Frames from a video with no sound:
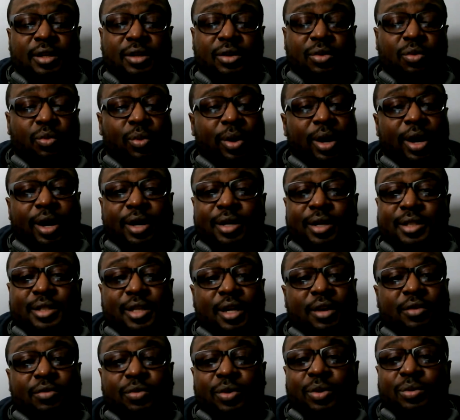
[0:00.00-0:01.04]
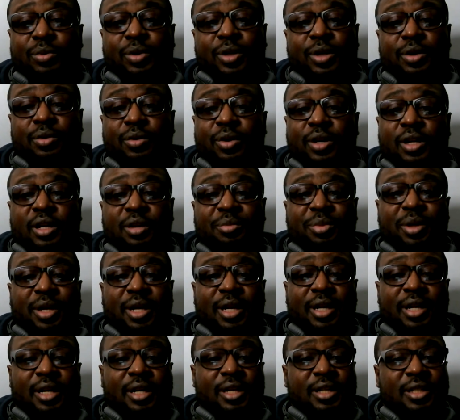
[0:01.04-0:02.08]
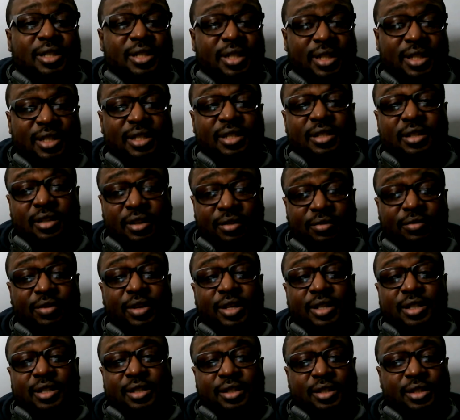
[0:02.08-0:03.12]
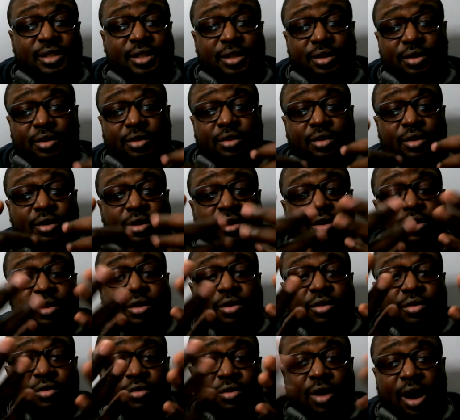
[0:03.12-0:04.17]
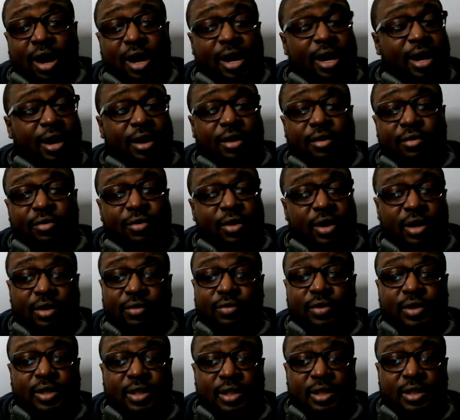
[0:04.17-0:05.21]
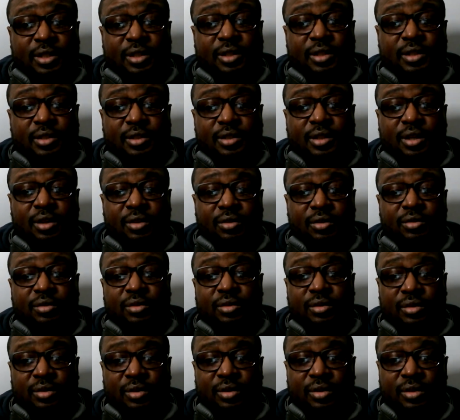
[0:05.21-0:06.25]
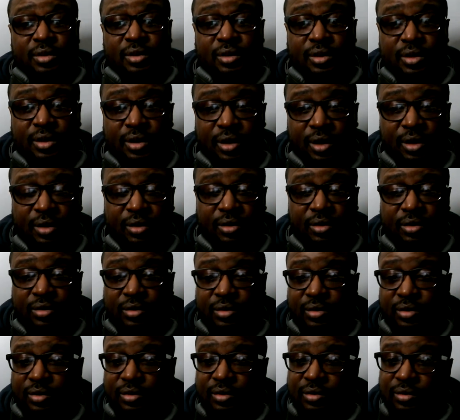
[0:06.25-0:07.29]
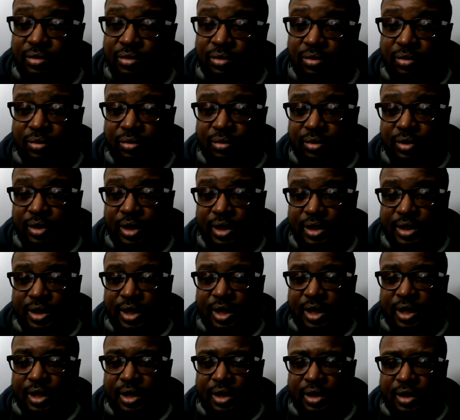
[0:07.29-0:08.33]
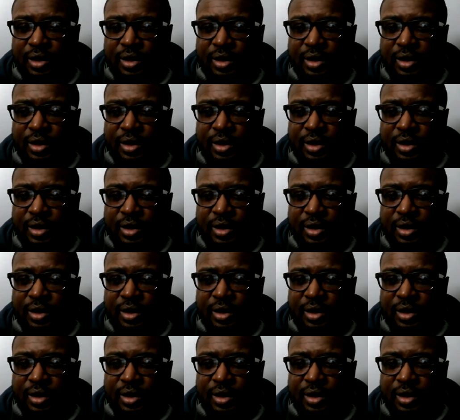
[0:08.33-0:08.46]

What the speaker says: weird stuff we were doing in the beginning of the season, the division is still right here in front of us. So, you know, let's get it.